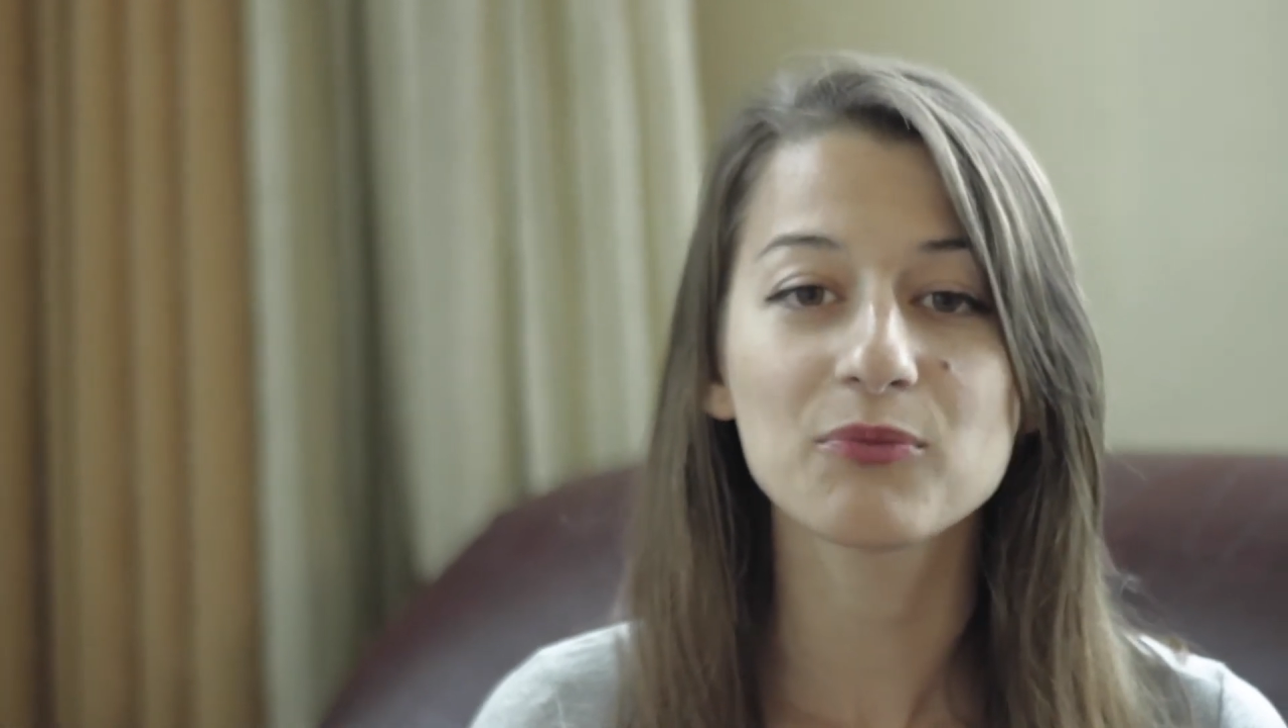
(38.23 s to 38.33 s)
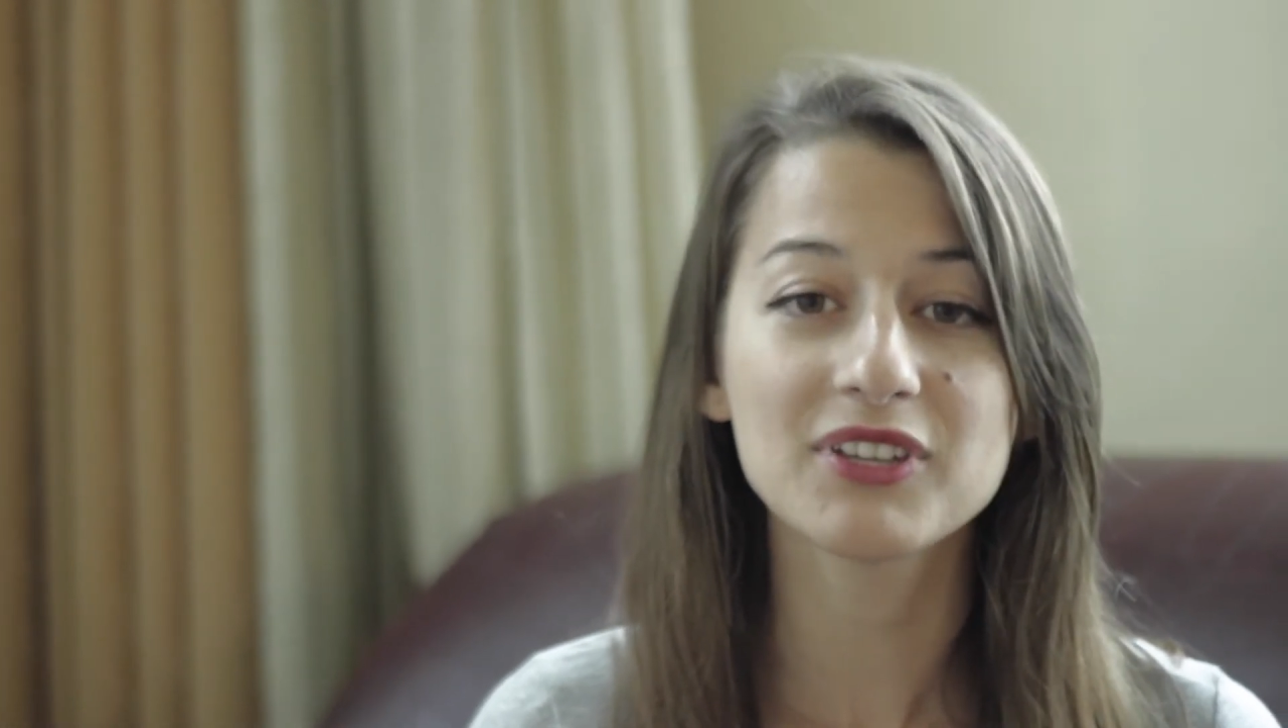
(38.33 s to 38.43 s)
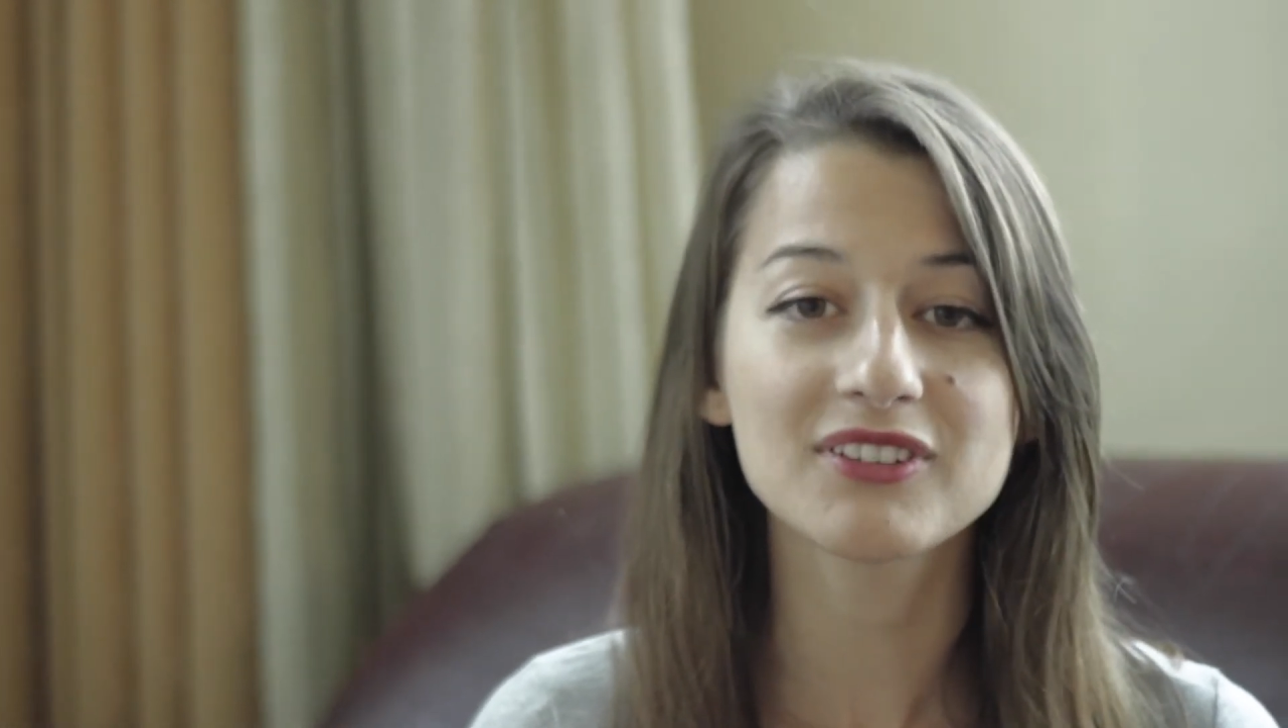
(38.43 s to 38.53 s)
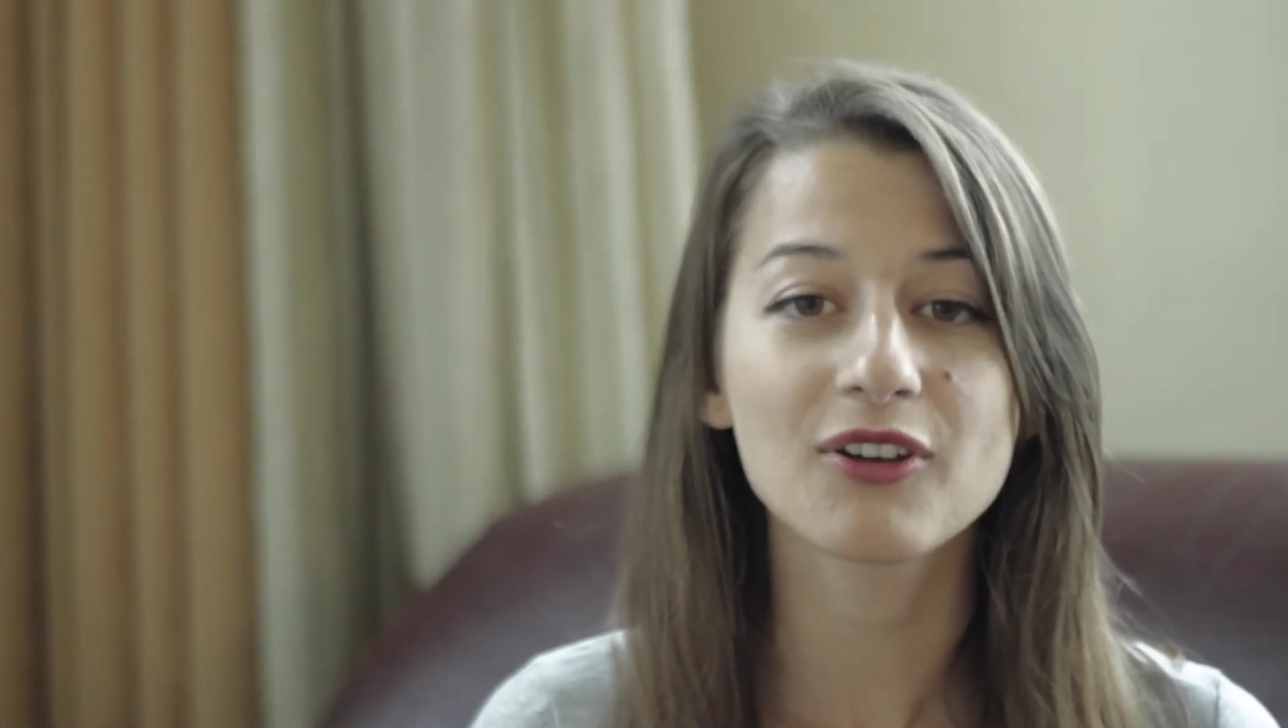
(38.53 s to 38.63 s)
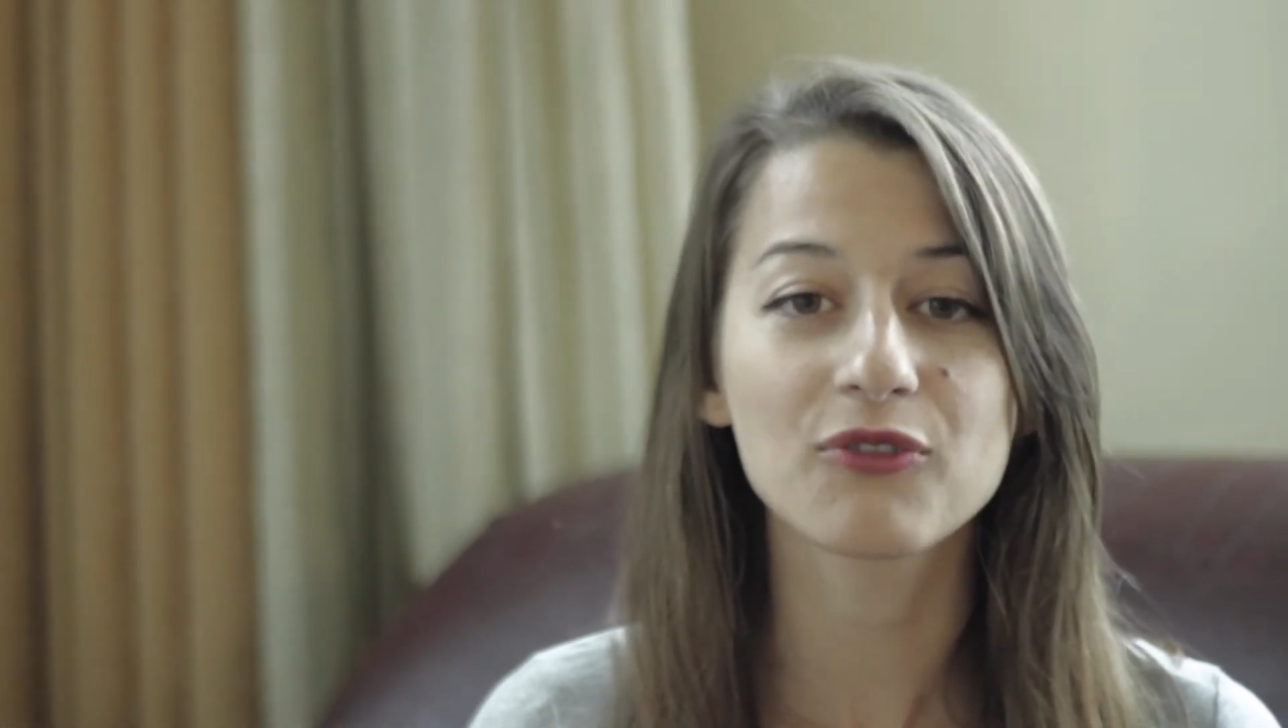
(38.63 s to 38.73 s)
a
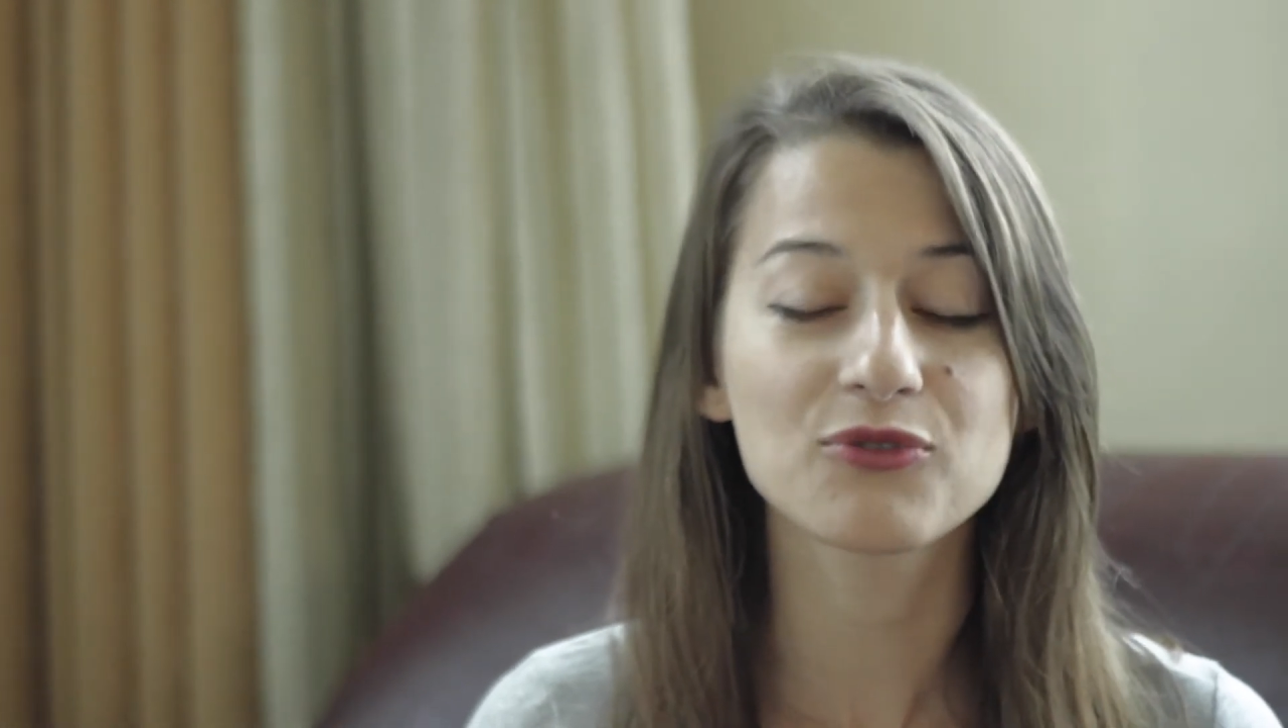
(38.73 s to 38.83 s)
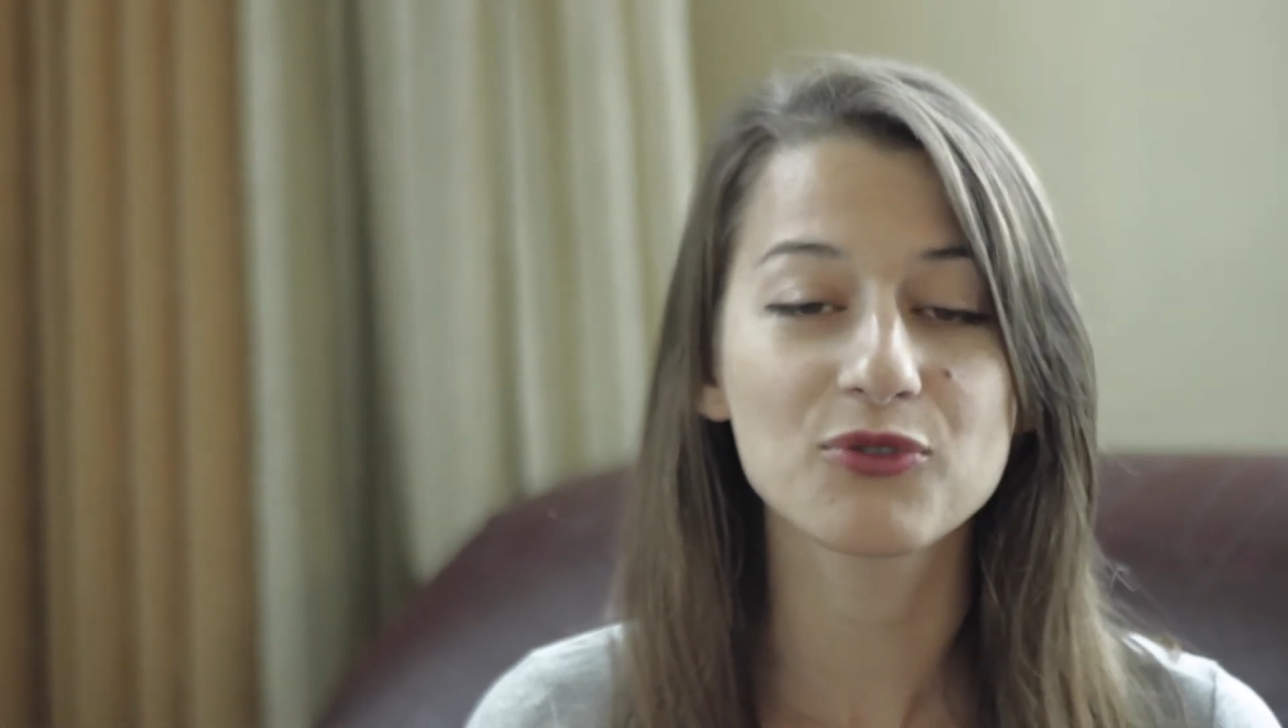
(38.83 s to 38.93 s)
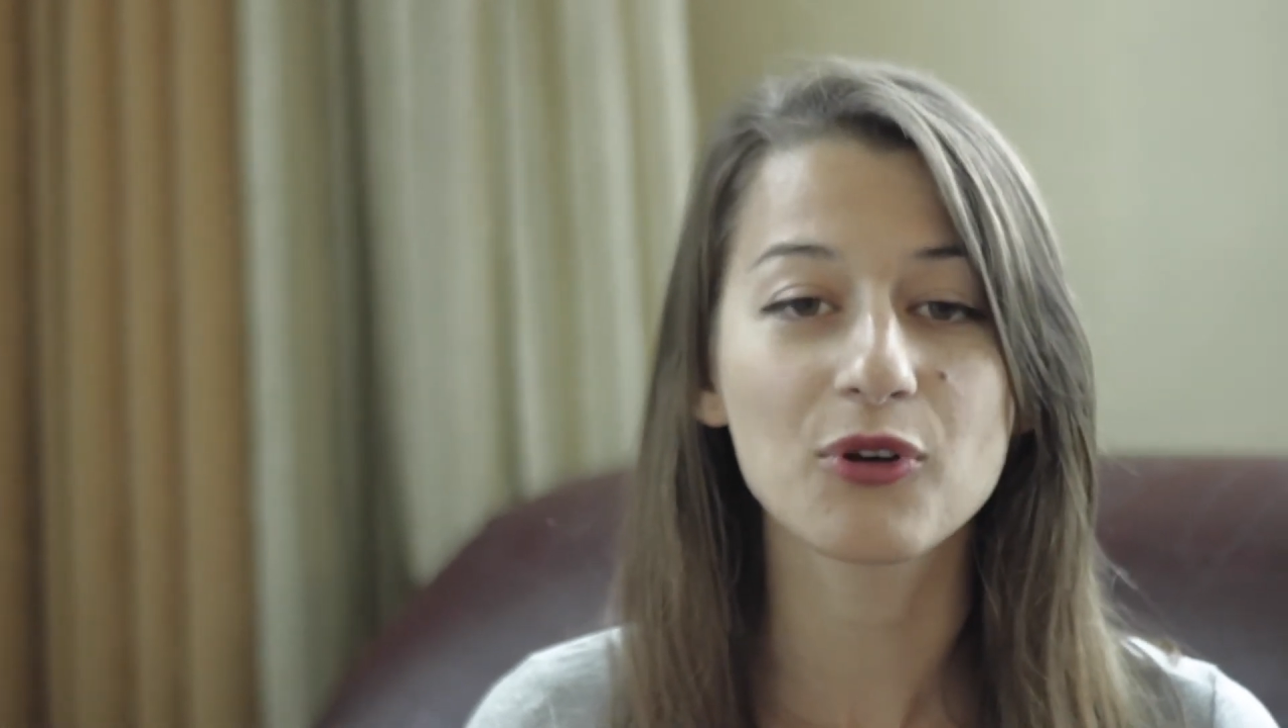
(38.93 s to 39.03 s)
bit of